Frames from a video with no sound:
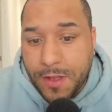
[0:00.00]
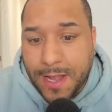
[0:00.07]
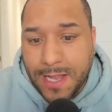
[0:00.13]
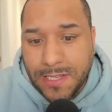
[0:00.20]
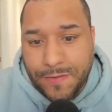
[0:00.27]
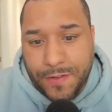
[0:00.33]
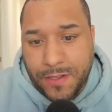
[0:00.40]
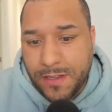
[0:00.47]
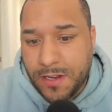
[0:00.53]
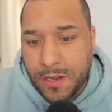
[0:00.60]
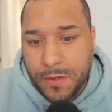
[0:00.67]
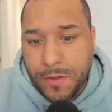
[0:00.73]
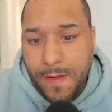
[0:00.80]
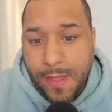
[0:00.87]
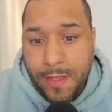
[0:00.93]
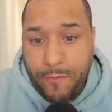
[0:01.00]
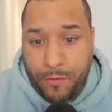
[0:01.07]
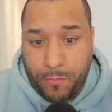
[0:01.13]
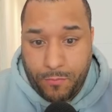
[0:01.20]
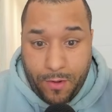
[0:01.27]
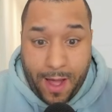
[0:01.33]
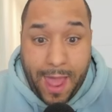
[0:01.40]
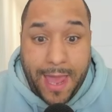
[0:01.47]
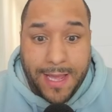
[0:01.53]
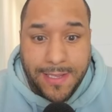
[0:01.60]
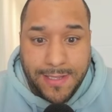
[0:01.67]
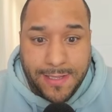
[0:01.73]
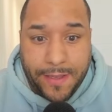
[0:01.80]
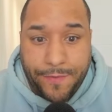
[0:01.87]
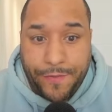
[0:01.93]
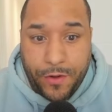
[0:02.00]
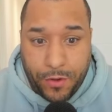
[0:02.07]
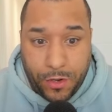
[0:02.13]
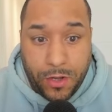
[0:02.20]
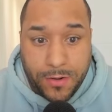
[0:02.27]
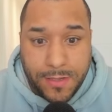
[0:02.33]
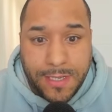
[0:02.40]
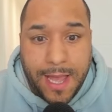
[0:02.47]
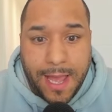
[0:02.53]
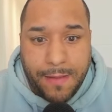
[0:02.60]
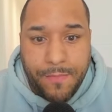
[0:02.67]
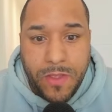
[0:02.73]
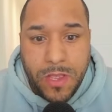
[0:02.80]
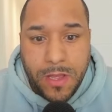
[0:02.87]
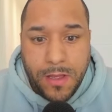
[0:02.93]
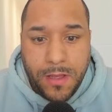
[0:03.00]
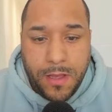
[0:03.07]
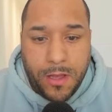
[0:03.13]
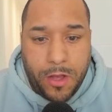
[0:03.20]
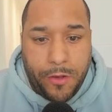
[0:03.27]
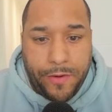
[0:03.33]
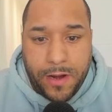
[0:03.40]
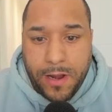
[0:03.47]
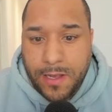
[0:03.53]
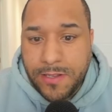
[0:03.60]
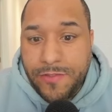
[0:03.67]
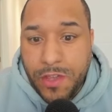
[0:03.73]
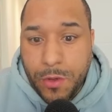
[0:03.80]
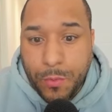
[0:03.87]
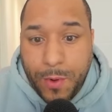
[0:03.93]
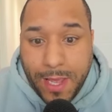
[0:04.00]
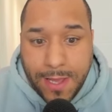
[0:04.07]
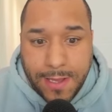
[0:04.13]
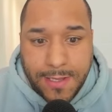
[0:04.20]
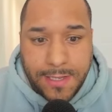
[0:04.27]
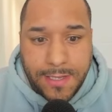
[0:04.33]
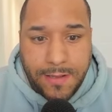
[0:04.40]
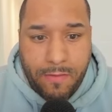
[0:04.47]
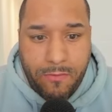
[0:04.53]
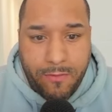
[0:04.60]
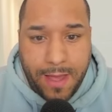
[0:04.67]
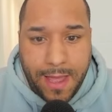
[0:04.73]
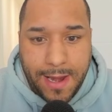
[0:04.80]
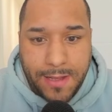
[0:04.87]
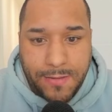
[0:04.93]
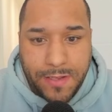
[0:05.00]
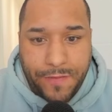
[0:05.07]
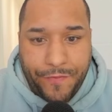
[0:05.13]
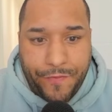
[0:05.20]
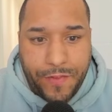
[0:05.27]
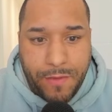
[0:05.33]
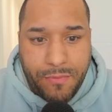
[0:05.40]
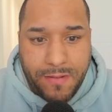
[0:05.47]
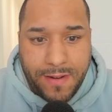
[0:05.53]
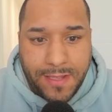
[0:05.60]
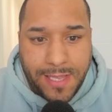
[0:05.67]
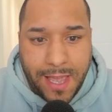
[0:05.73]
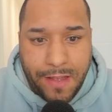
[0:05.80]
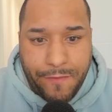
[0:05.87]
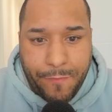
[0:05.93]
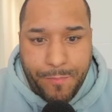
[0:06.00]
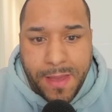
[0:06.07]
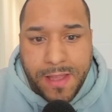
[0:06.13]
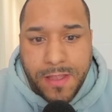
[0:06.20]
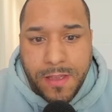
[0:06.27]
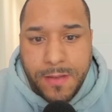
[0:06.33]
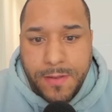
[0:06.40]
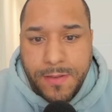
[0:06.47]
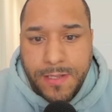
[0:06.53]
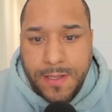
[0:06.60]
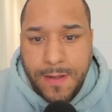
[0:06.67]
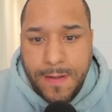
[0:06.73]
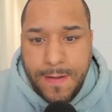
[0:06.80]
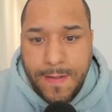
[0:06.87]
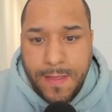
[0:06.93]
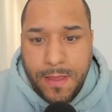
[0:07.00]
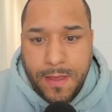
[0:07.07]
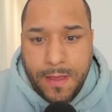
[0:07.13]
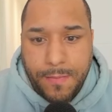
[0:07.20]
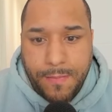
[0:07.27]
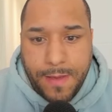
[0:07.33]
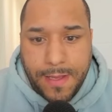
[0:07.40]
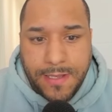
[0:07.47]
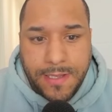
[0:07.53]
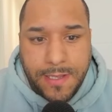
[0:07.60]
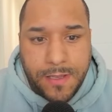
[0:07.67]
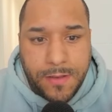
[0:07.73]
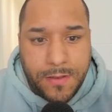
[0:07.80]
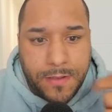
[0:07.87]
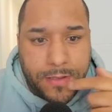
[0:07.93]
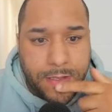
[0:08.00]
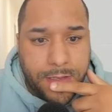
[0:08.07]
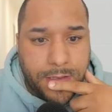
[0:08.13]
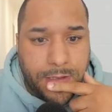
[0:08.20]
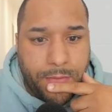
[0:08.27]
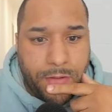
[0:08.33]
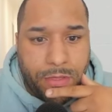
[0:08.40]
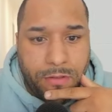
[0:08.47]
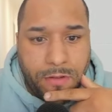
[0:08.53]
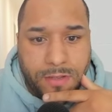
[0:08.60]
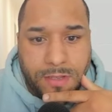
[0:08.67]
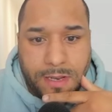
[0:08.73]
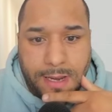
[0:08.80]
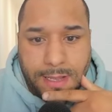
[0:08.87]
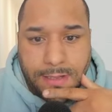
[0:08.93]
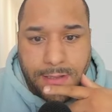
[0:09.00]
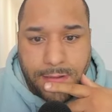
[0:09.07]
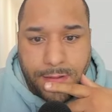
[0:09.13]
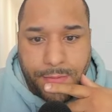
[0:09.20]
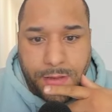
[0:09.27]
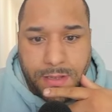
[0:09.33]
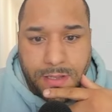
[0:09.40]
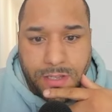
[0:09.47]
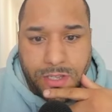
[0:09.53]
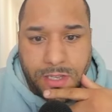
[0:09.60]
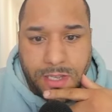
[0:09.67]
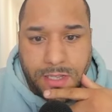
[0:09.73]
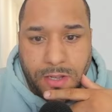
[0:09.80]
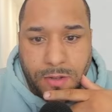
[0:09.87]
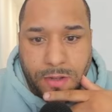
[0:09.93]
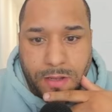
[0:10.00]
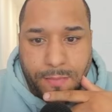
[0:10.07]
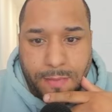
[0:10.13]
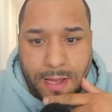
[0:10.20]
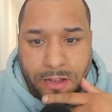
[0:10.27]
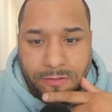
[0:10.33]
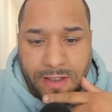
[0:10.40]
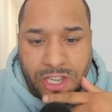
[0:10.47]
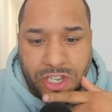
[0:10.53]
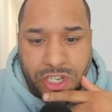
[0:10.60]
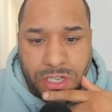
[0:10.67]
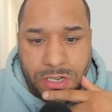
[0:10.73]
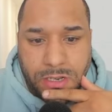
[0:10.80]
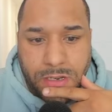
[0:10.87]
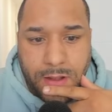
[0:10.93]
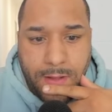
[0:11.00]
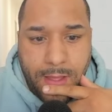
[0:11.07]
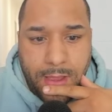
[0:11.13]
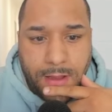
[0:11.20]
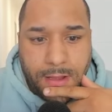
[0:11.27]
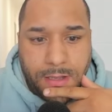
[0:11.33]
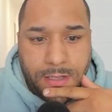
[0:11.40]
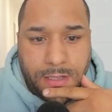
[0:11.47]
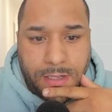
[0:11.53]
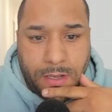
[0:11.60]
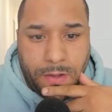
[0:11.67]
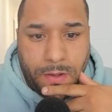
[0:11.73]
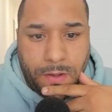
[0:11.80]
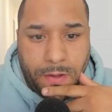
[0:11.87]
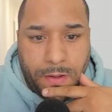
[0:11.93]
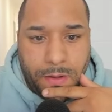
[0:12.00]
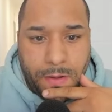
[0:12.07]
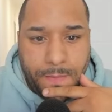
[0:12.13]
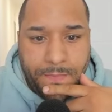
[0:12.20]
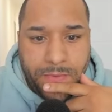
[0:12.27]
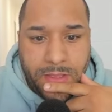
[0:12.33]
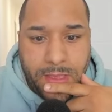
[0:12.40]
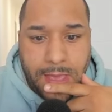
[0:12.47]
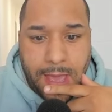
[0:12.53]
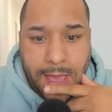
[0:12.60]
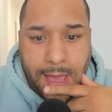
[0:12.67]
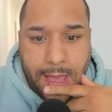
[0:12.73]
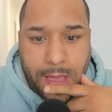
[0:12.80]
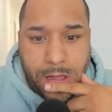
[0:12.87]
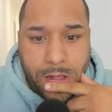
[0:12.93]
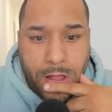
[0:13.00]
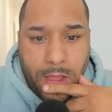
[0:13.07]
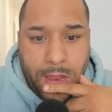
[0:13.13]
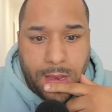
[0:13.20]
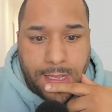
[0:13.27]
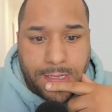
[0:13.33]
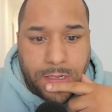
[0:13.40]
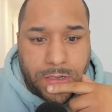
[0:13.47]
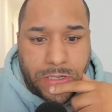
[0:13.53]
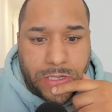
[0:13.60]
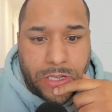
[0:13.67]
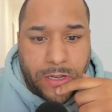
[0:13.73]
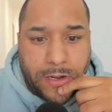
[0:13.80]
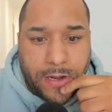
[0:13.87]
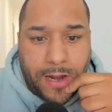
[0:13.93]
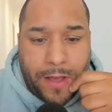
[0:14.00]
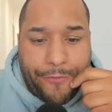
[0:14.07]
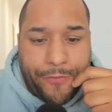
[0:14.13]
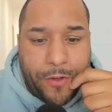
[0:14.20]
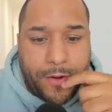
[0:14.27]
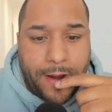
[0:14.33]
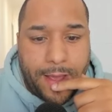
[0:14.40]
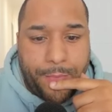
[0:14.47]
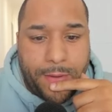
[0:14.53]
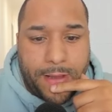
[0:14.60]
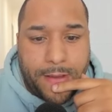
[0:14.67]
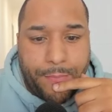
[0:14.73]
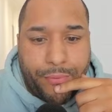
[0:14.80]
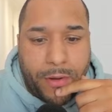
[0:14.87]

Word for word: guys for you know from what I can see for a long time uh, over the last few weeks. Right, that was February the tenth. Big news. Um, MEXC users were thrilled to announce the WSG token migration. So yeah, this looks good, and I feel like we could